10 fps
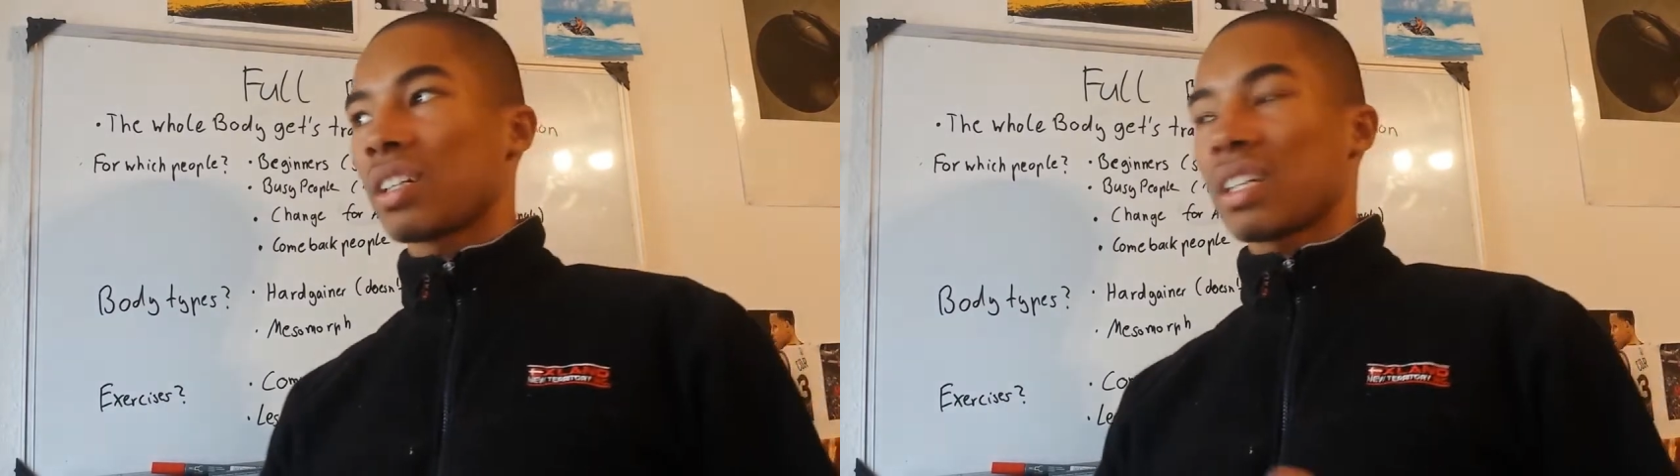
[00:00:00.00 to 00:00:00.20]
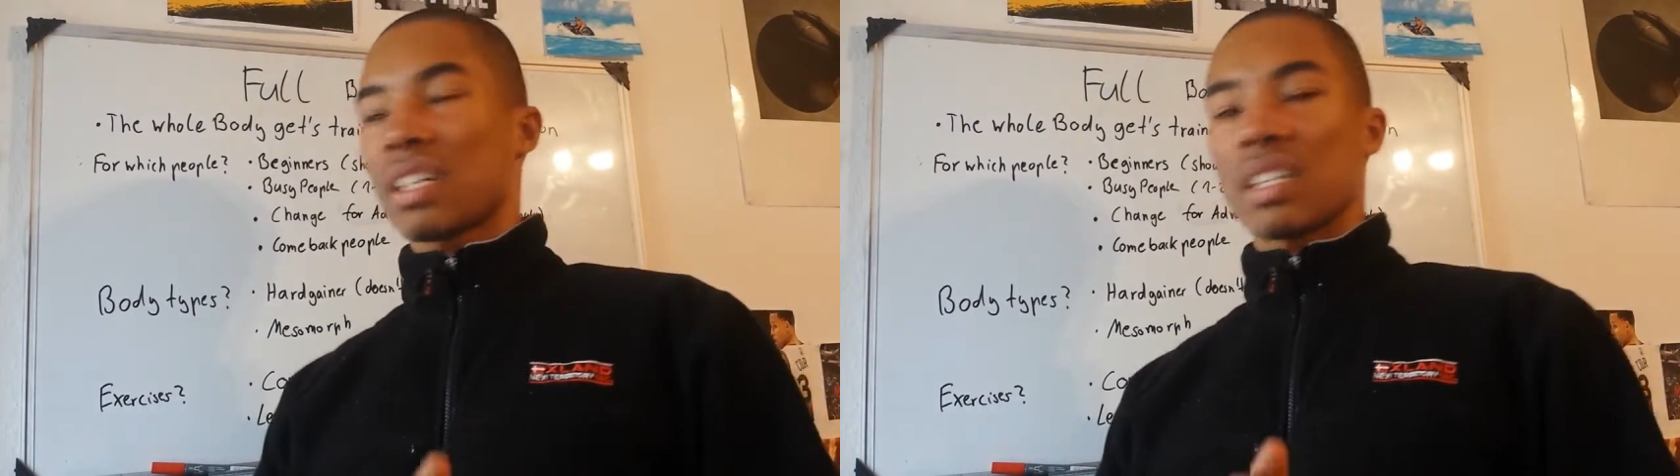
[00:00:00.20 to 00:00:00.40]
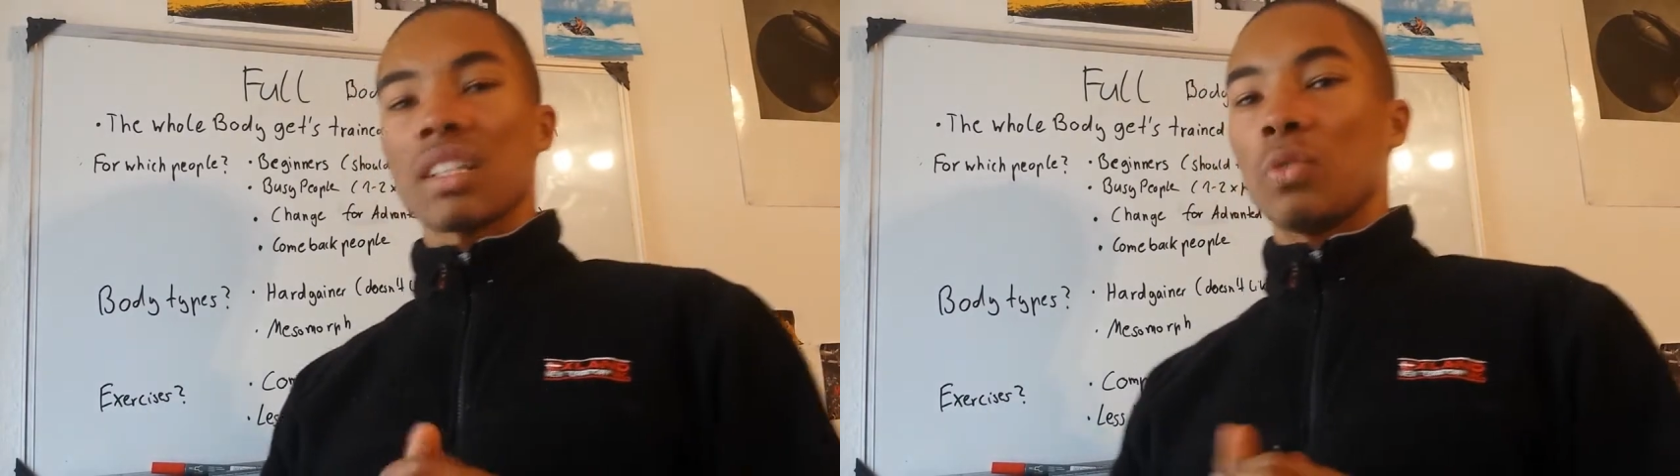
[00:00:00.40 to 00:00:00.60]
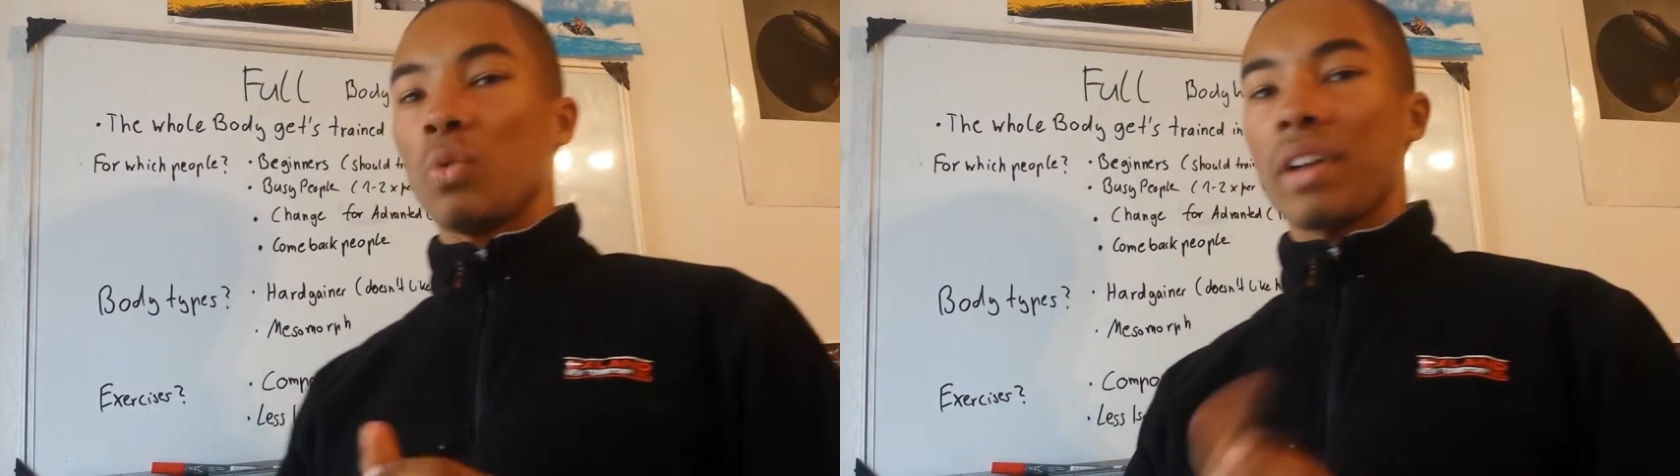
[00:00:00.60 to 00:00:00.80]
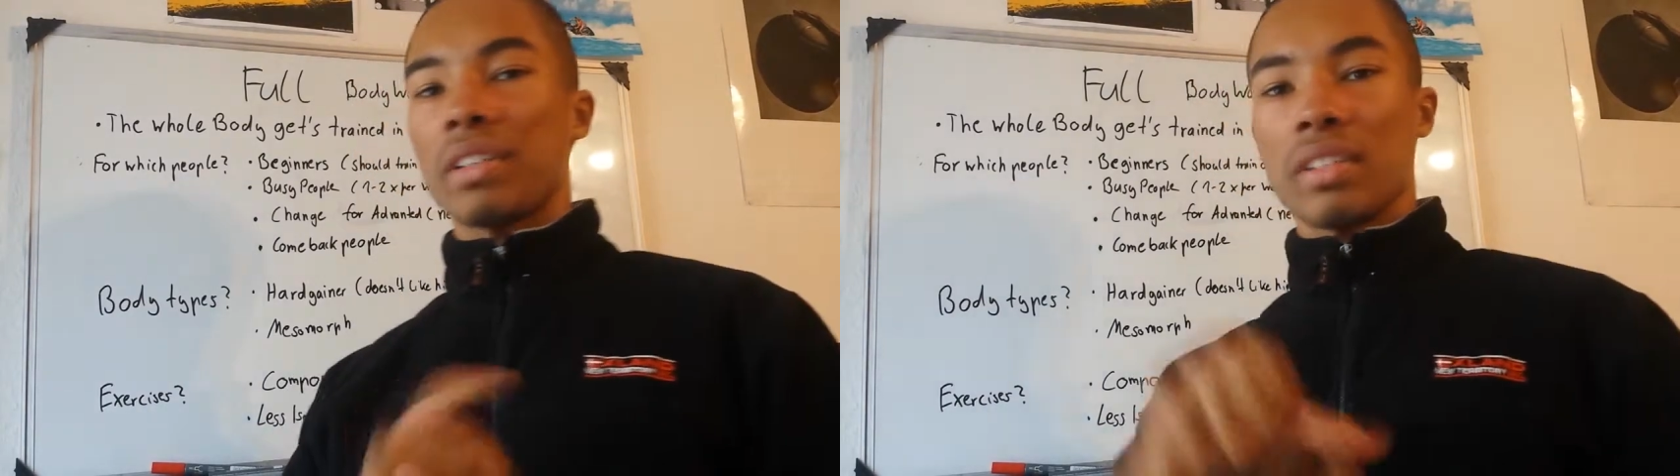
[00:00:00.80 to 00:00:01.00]
then write it
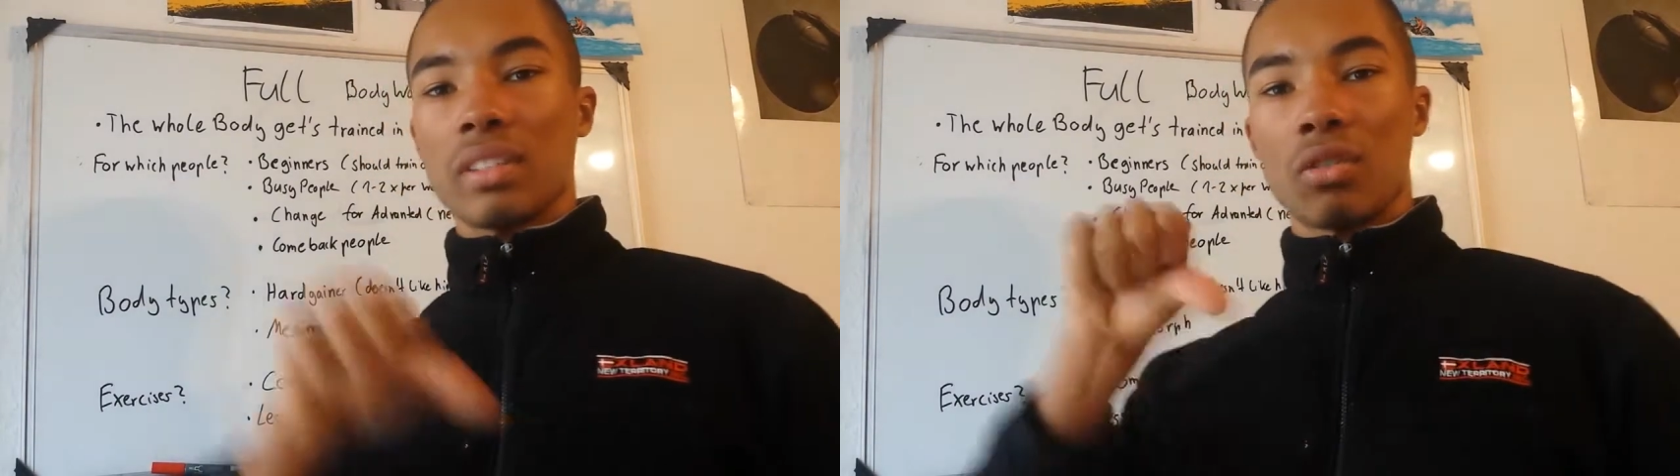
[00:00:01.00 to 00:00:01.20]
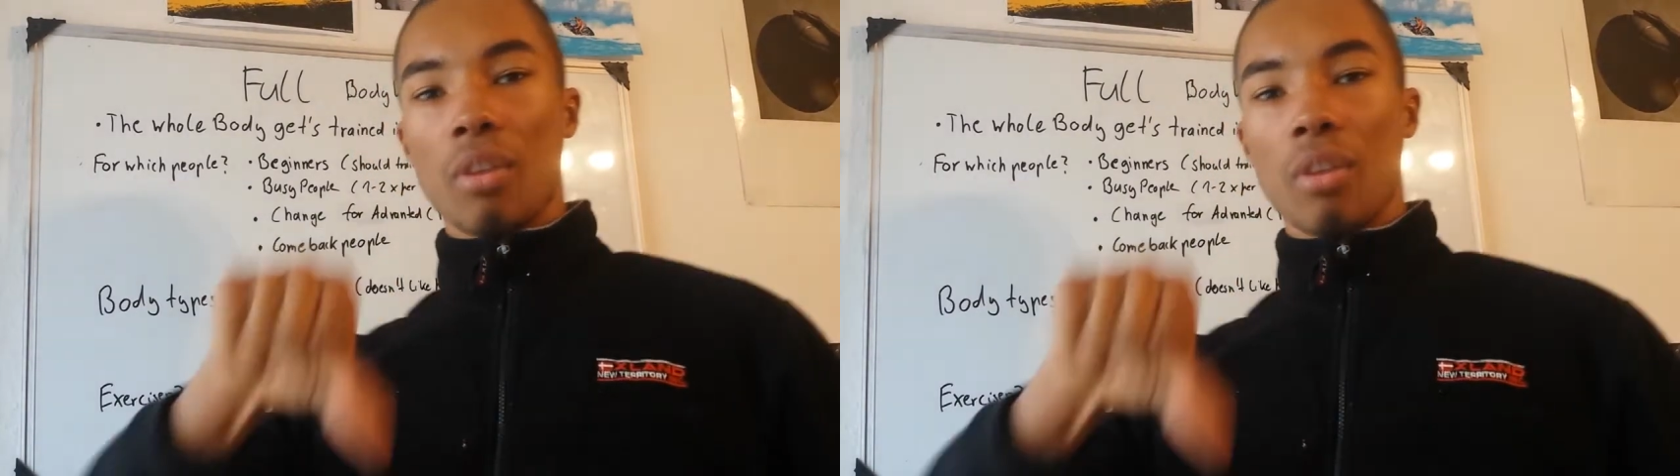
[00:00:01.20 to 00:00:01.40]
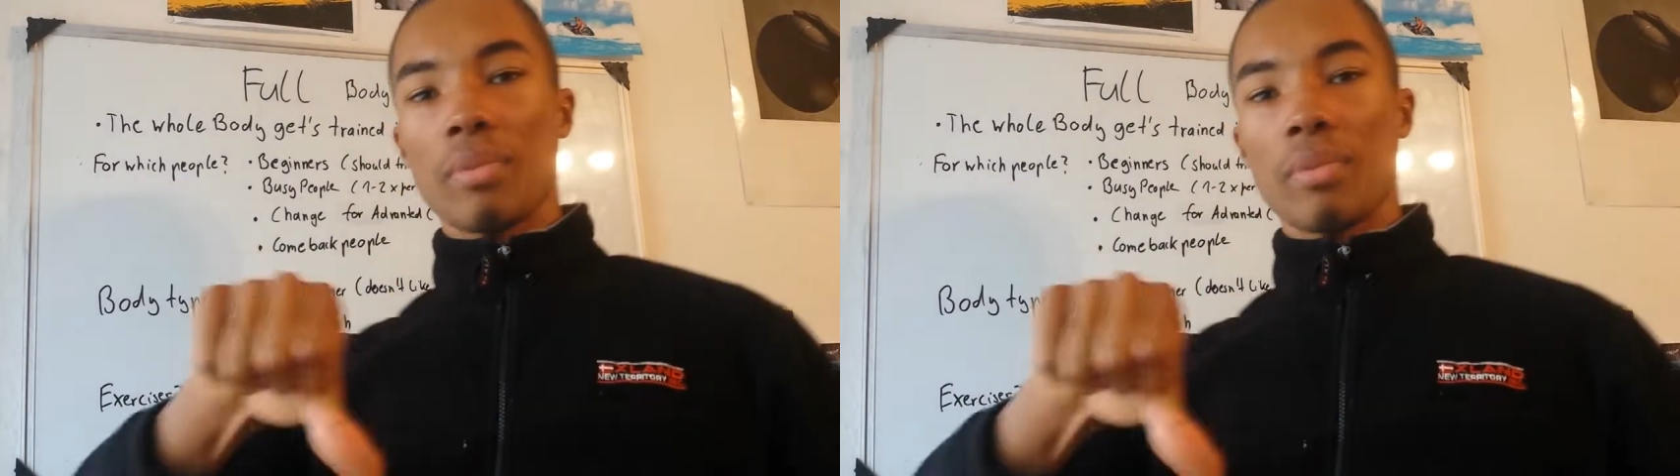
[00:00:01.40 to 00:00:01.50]
in the comments.